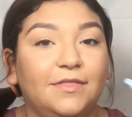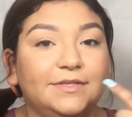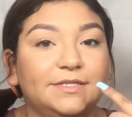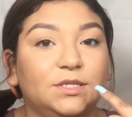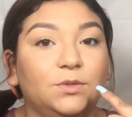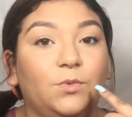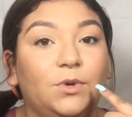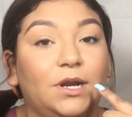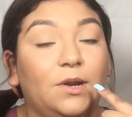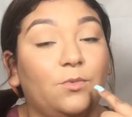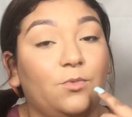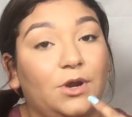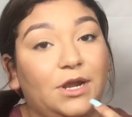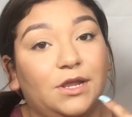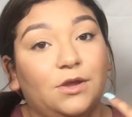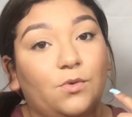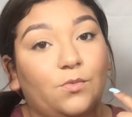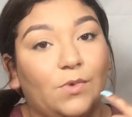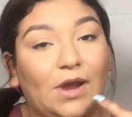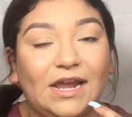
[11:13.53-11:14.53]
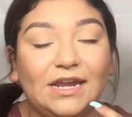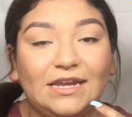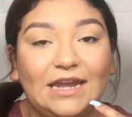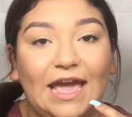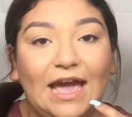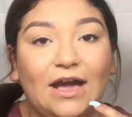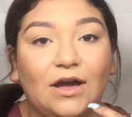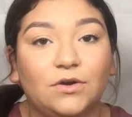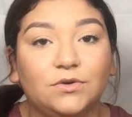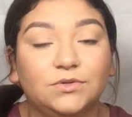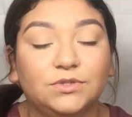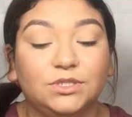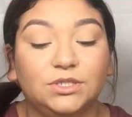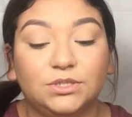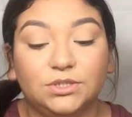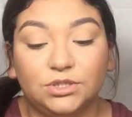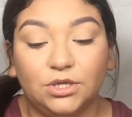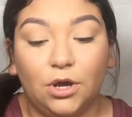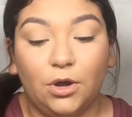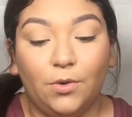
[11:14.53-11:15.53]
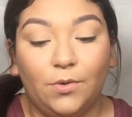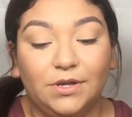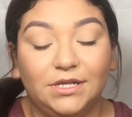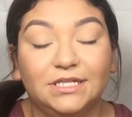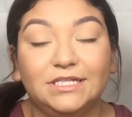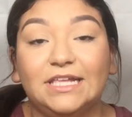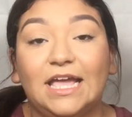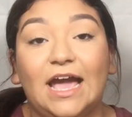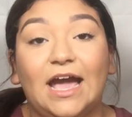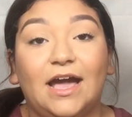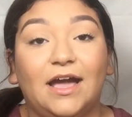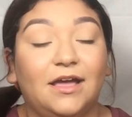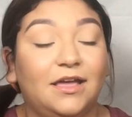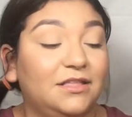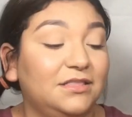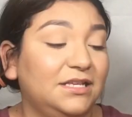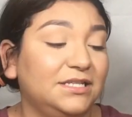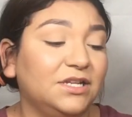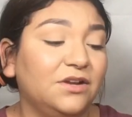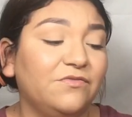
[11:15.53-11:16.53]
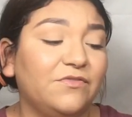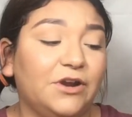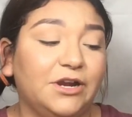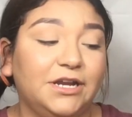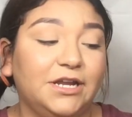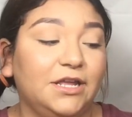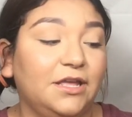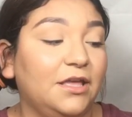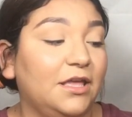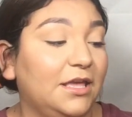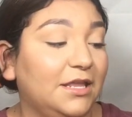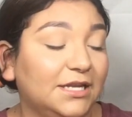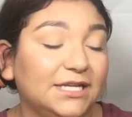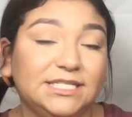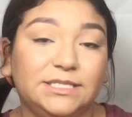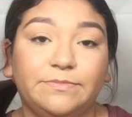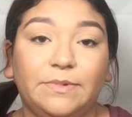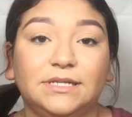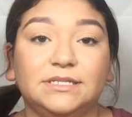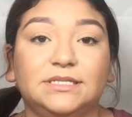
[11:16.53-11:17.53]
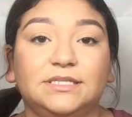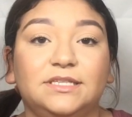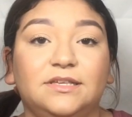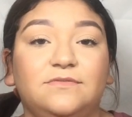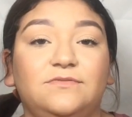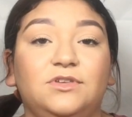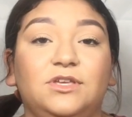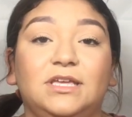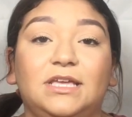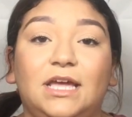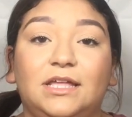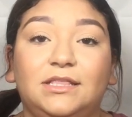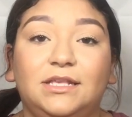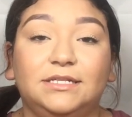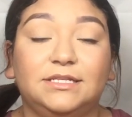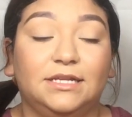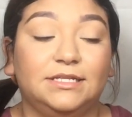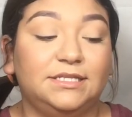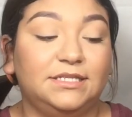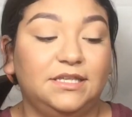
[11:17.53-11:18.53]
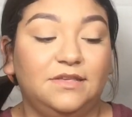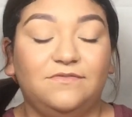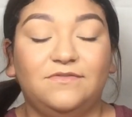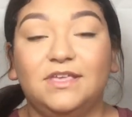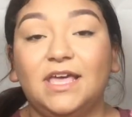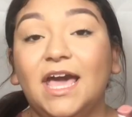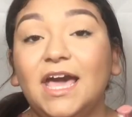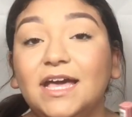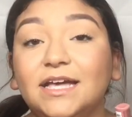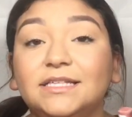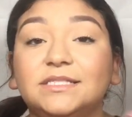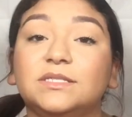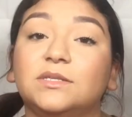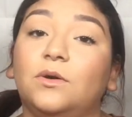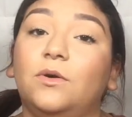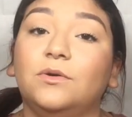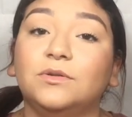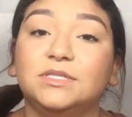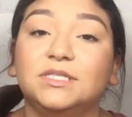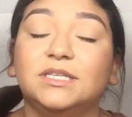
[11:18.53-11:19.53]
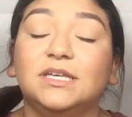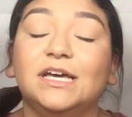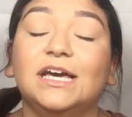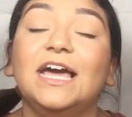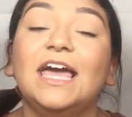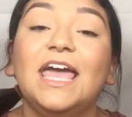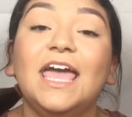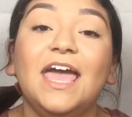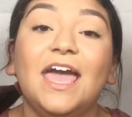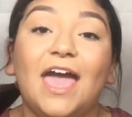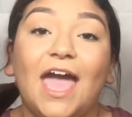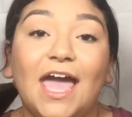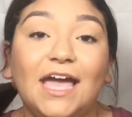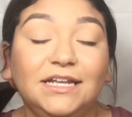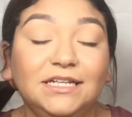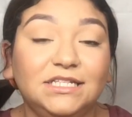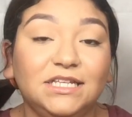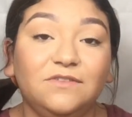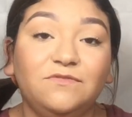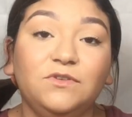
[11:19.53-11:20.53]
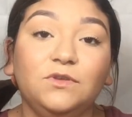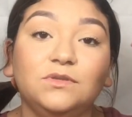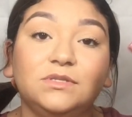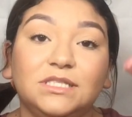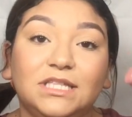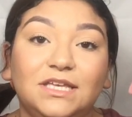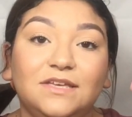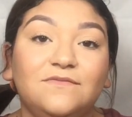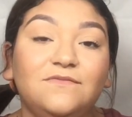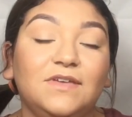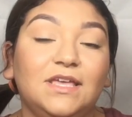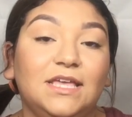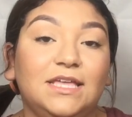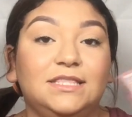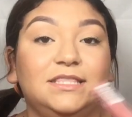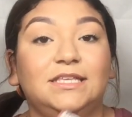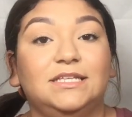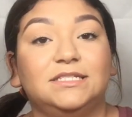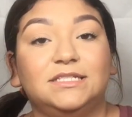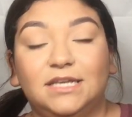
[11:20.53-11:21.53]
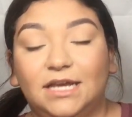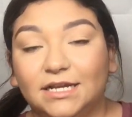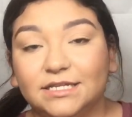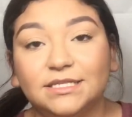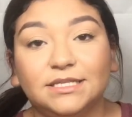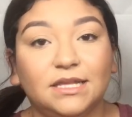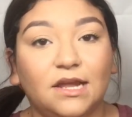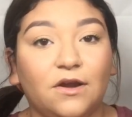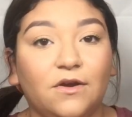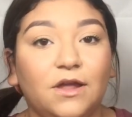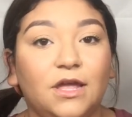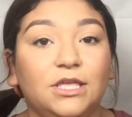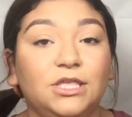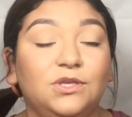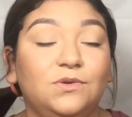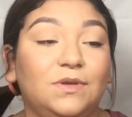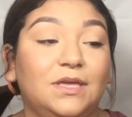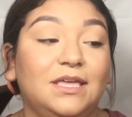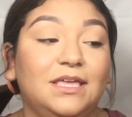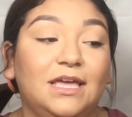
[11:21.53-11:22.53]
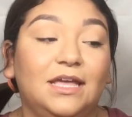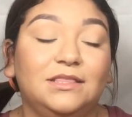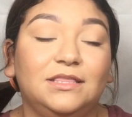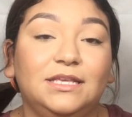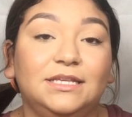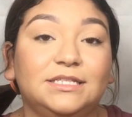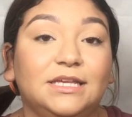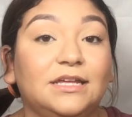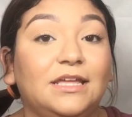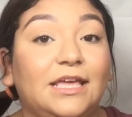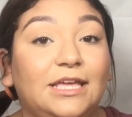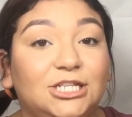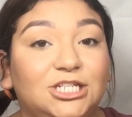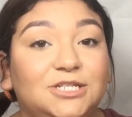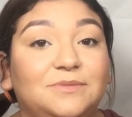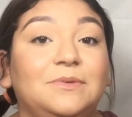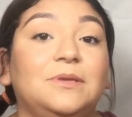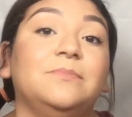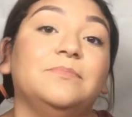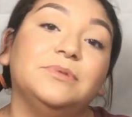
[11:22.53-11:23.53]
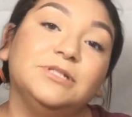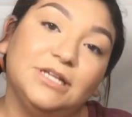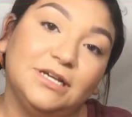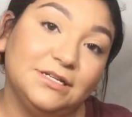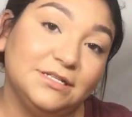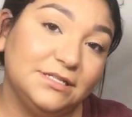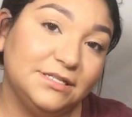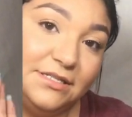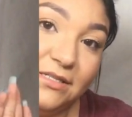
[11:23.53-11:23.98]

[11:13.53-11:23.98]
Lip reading: This is what I'm wearing right now. So yeah, and these are very inexpensive. You can get these at CVS, Ulta, and if you live in the Texas area, you can get these at HEB Plus.